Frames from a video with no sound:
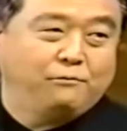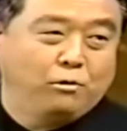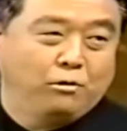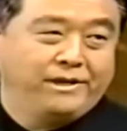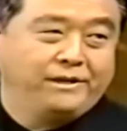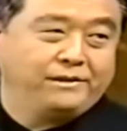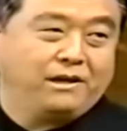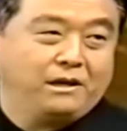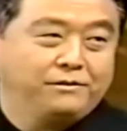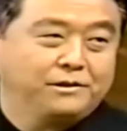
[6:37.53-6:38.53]
And they worry and
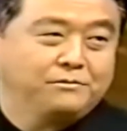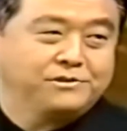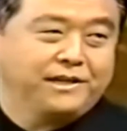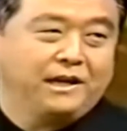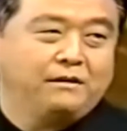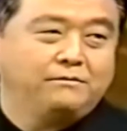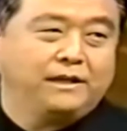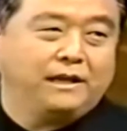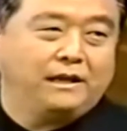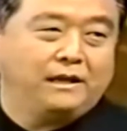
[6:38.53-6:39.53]
their health goes
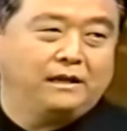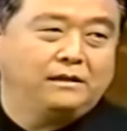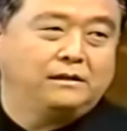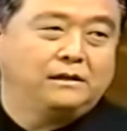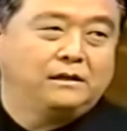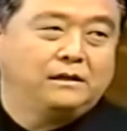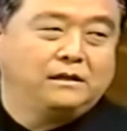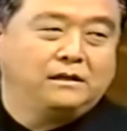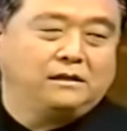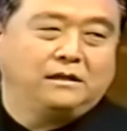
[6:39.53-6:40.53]
down and,
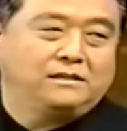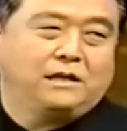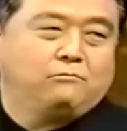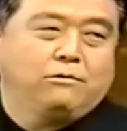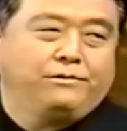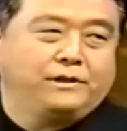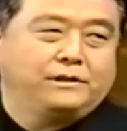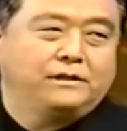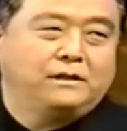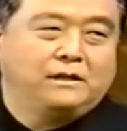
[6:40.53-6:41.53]
you know, it's not worth
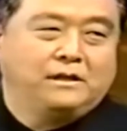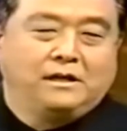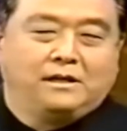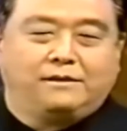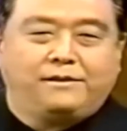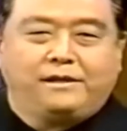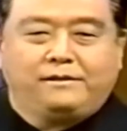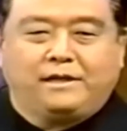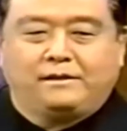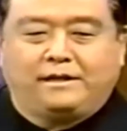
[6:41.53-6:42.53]
it. The
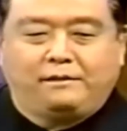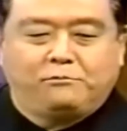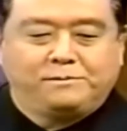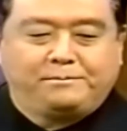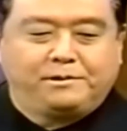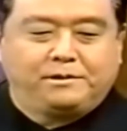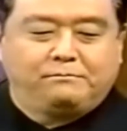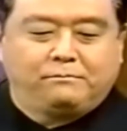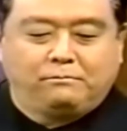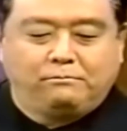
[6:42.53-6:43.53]
thing that I think most people
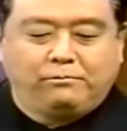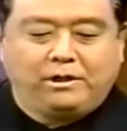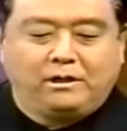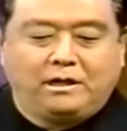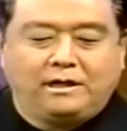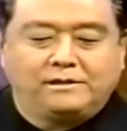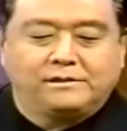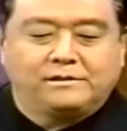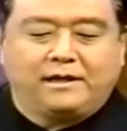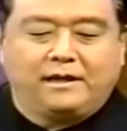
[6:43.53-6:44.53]
don't
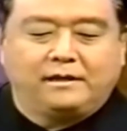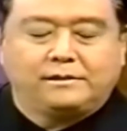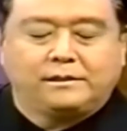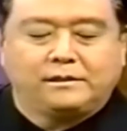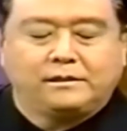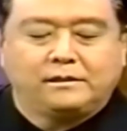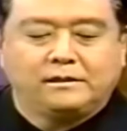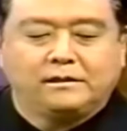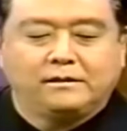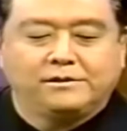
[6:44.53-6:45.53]
realize is that
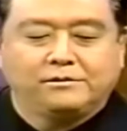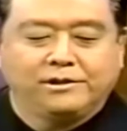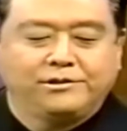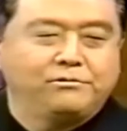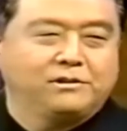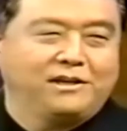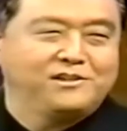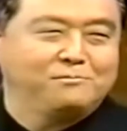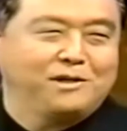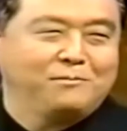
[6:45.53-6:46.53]
there's only two
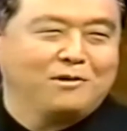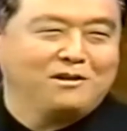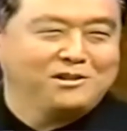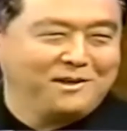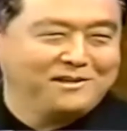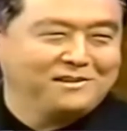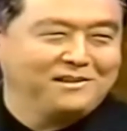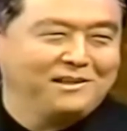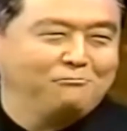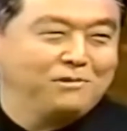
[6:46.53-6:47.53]
kinds of money problems,
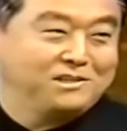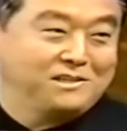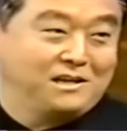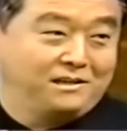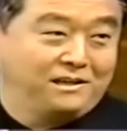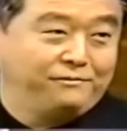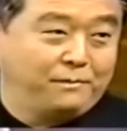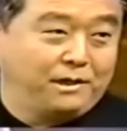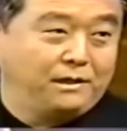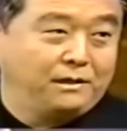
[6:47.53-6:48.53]
basically. One's not
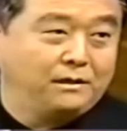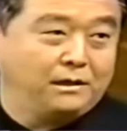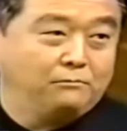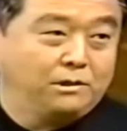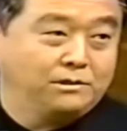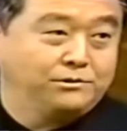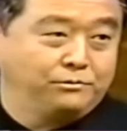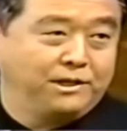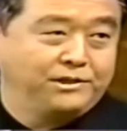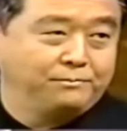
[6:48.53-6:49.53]
enough money and one's
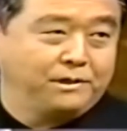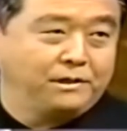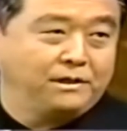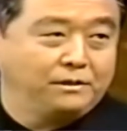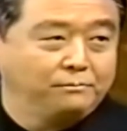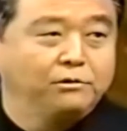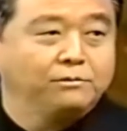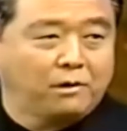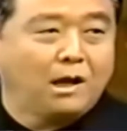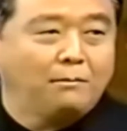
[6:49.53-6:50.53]
too much money, and they're
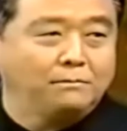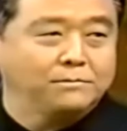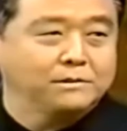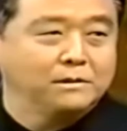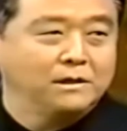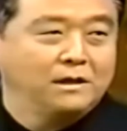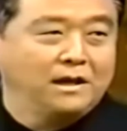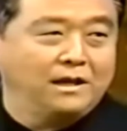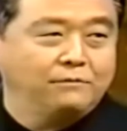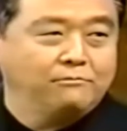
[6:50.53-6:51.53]
both problems.
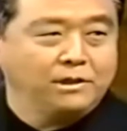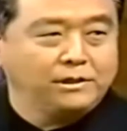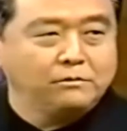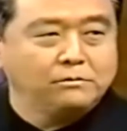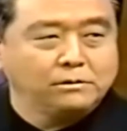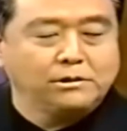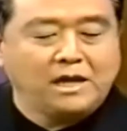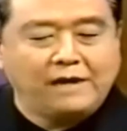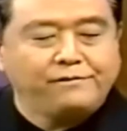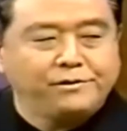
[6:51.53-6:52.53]
And you
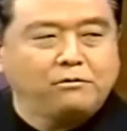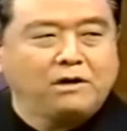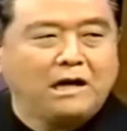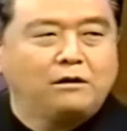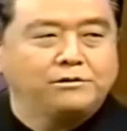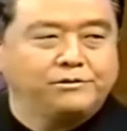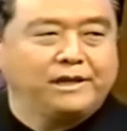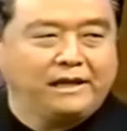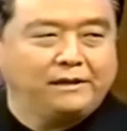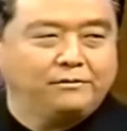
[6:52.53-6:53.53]
have to know how to
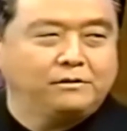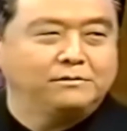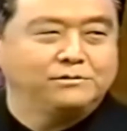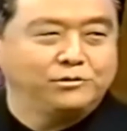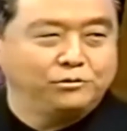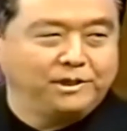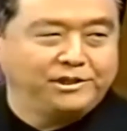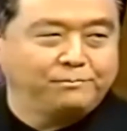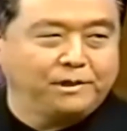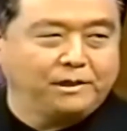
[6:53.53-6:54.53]
handle too
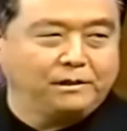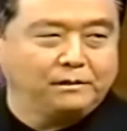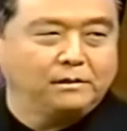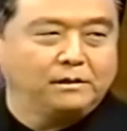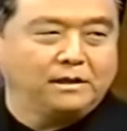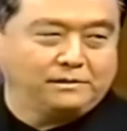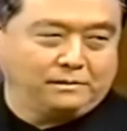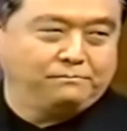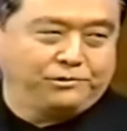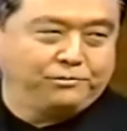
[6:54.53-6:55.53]
much money, as
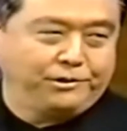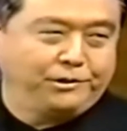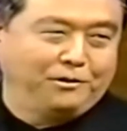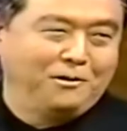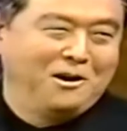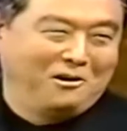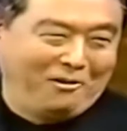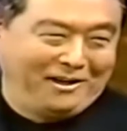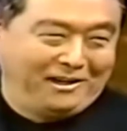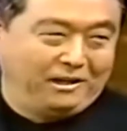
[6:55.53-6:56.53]
I'm sure you do
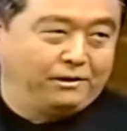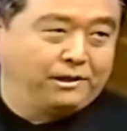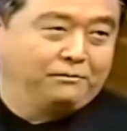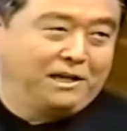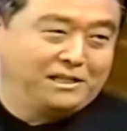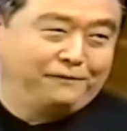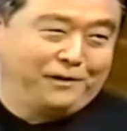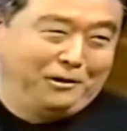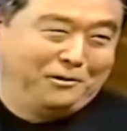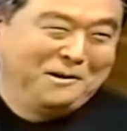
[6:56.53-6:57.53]
right now. Otherwise, if
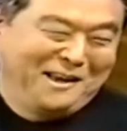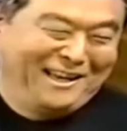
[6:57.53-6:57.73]
you...